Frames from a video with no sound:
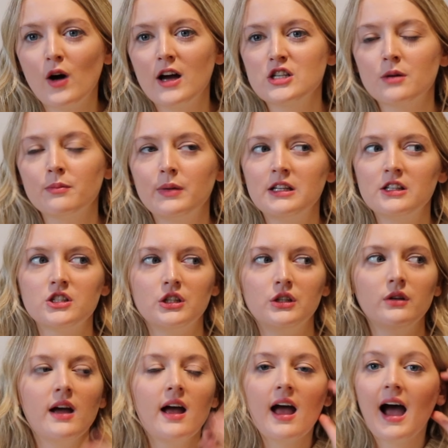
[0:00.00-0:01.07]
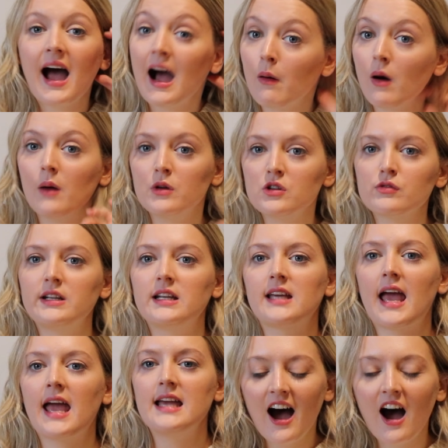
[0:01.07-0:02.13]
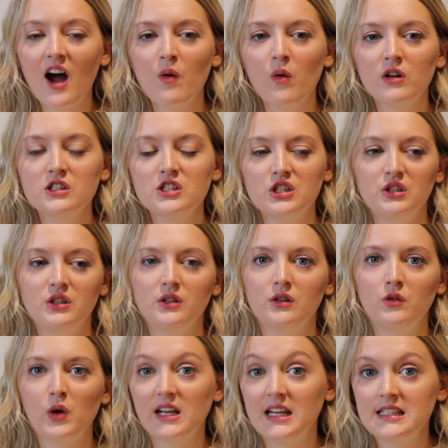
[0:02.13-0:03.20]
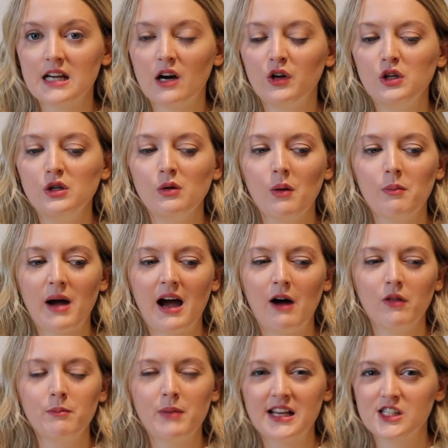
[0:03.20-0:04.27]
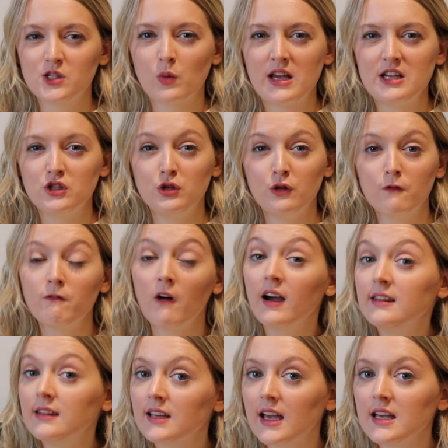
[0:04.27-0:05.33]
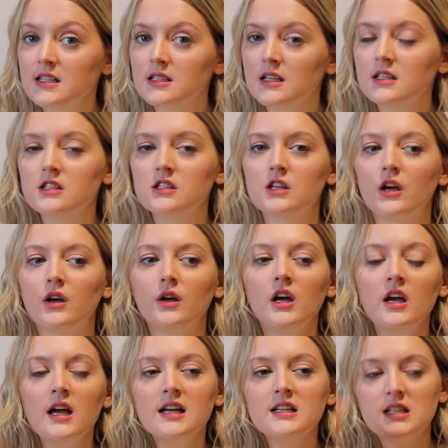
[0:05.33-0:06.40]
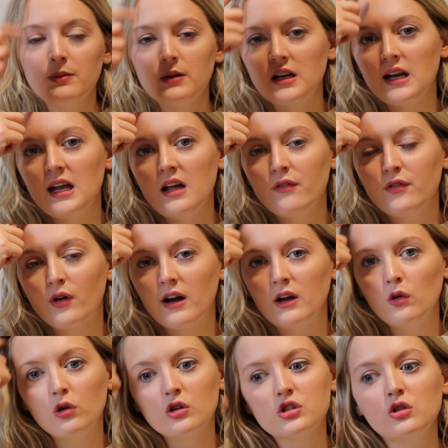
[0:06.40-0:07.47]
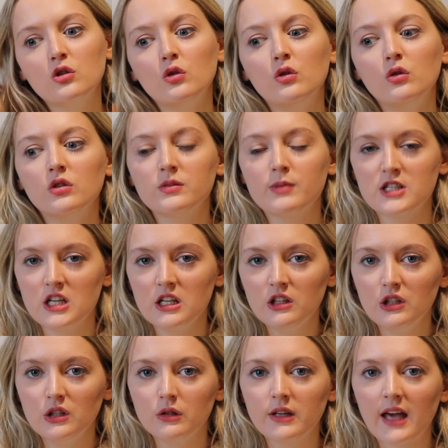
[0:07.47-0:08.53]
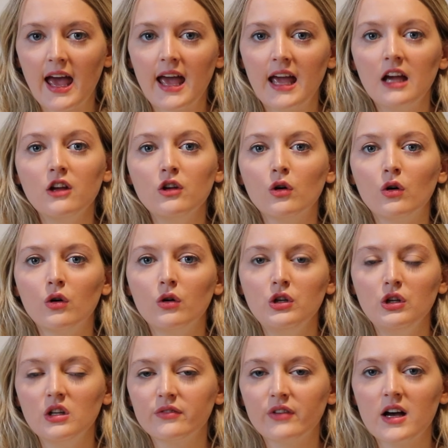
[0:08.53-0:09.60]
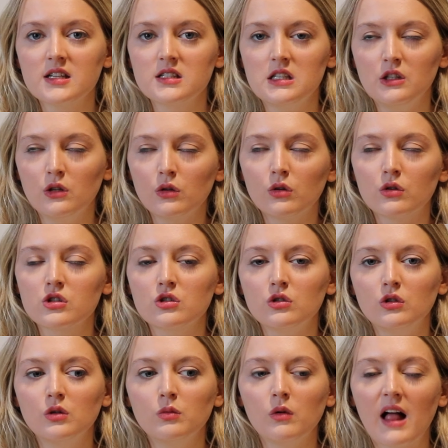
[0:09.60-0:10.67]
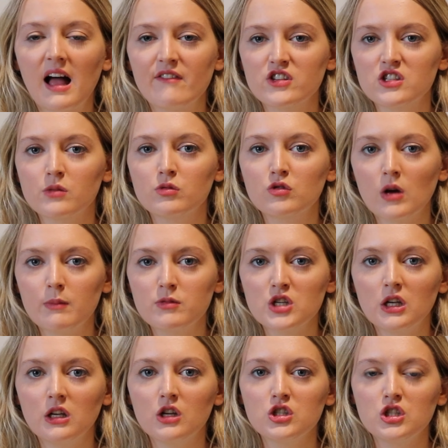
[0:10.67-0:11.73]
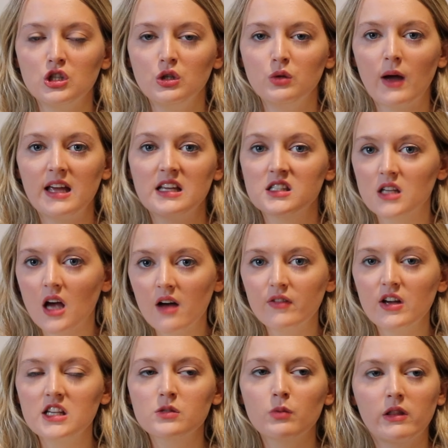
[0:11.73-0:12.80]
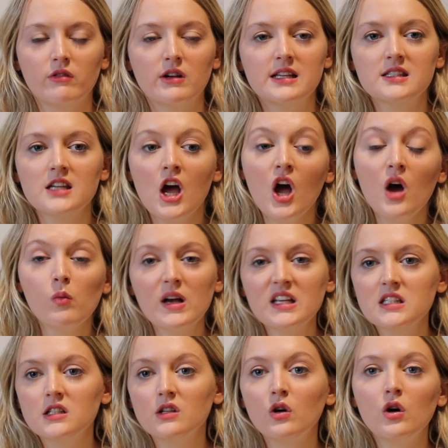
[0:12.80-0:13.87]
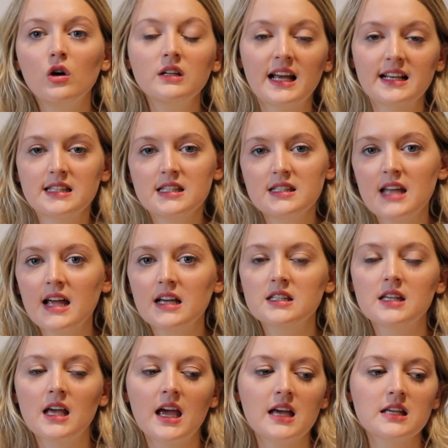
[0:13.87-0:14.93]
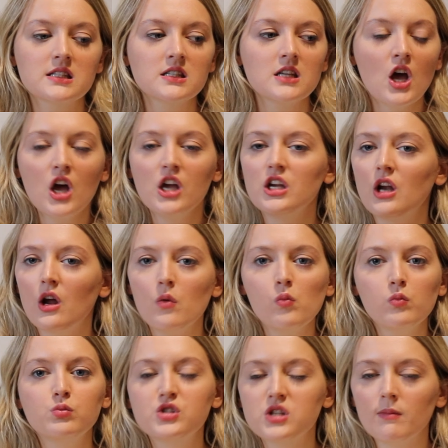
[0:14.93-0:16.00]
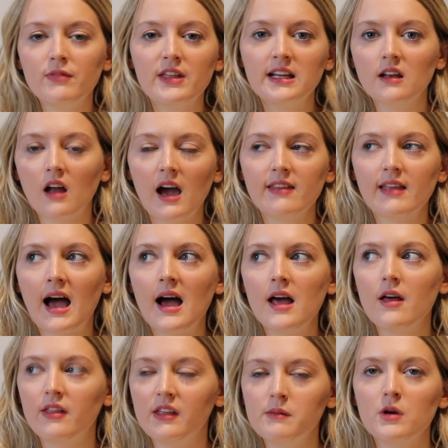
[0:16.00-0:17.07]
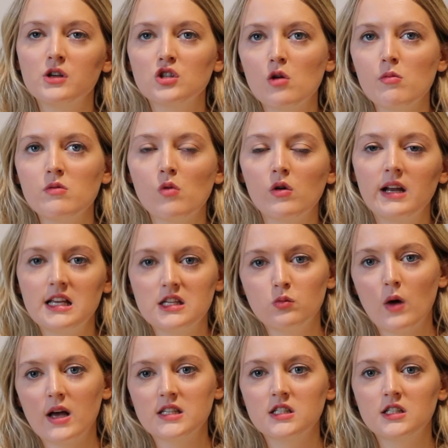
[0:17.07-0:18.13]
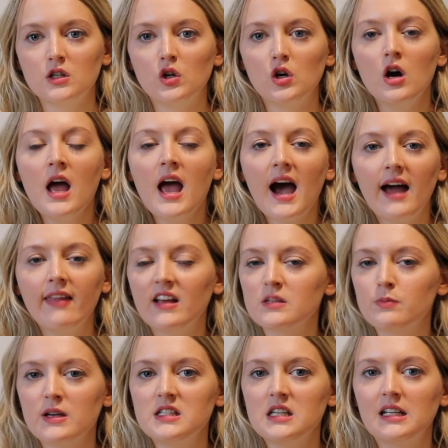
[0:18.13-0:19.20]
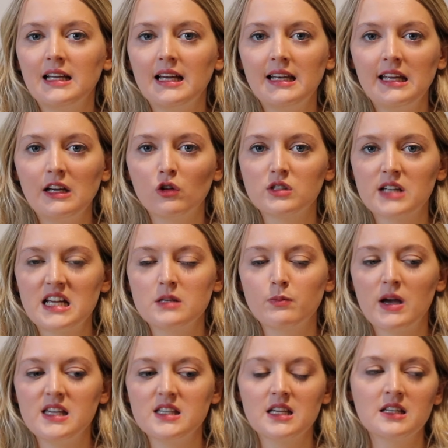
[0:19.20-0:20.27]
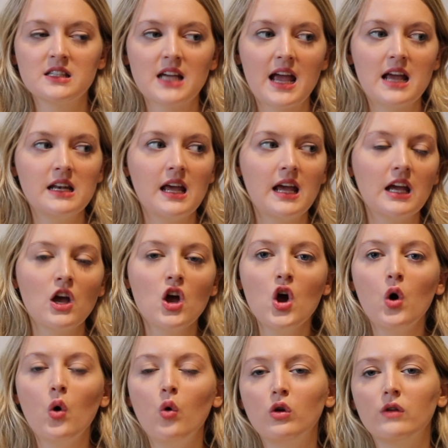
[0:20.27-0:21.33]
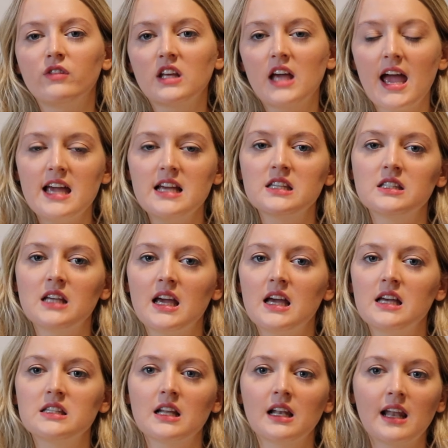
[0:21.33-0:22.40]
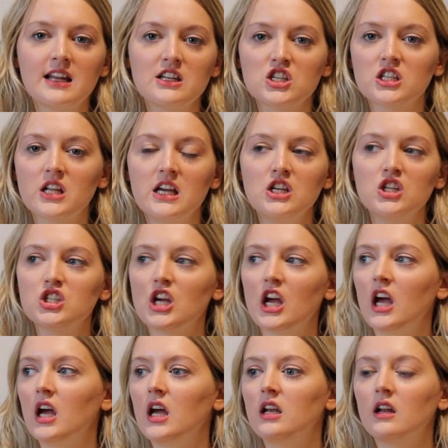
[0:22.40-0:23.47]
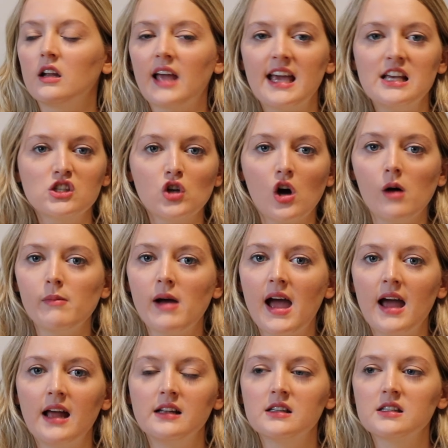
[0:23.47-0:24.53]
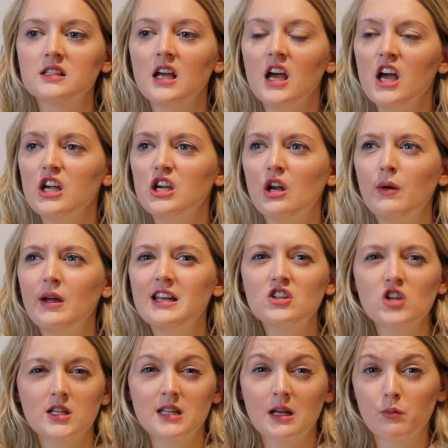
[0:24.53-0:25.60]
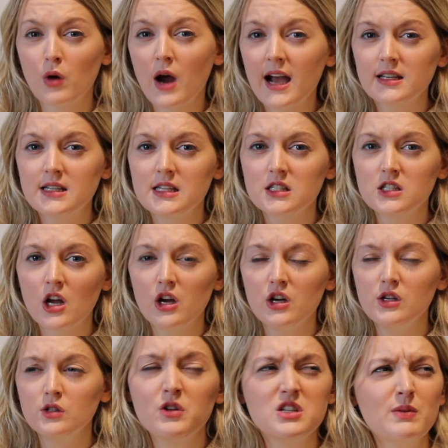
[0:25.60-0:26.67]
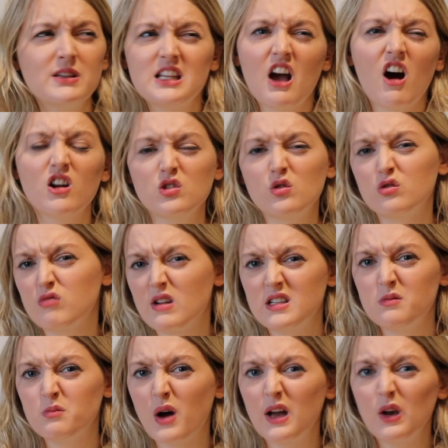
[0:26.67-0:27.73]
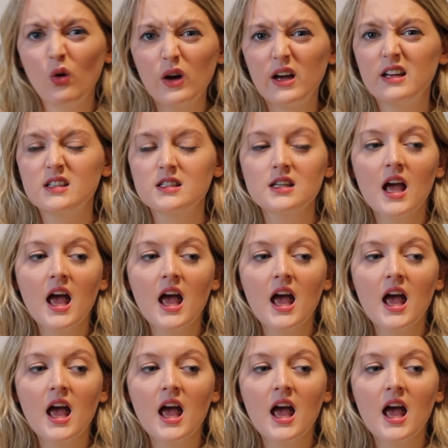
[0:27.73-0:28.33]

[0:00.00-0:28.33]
I jump into how I would read a case, I want to quickly tell you about the best ways to find the cases. So typically if you're at law school, especially in the UK, your university, your law school will have a subscription to a service, whether it's Westlaw, LexisNexis, you know, something like that. I think the most common one is Westlaw, and that's basically a legal database containing all of the cases, legislation, case comments, you know, interesting practice notes, which is basically articles written by lawyers,